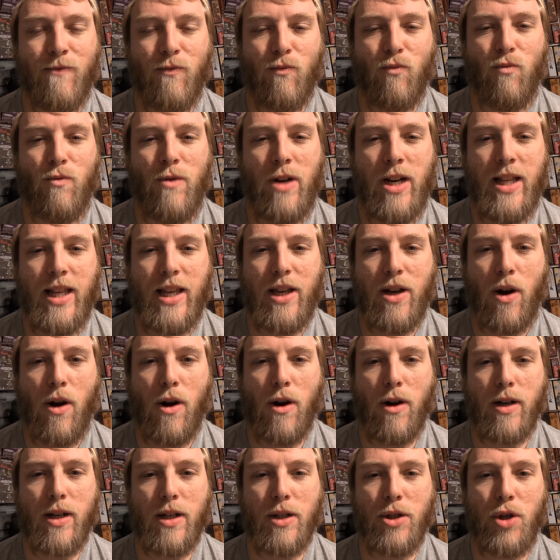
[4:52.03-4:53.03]
really
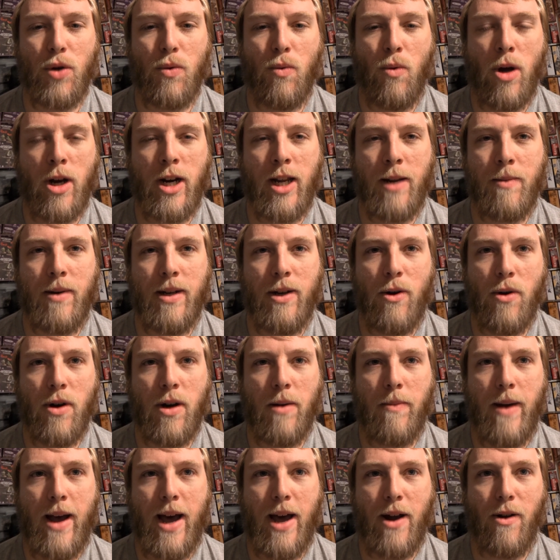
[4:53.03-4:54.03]
hard because you want him to go
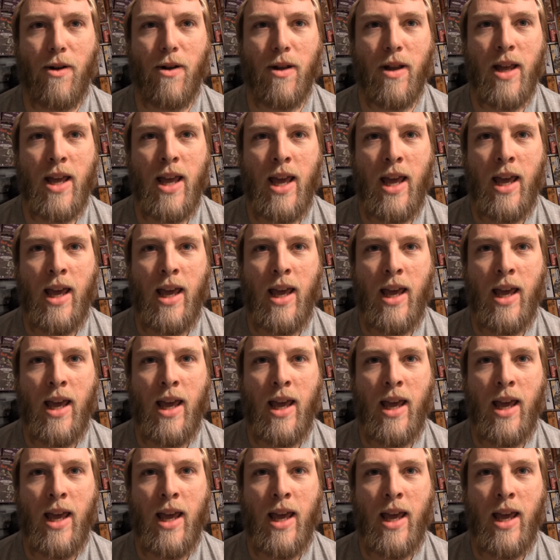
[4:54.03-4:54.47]
into battle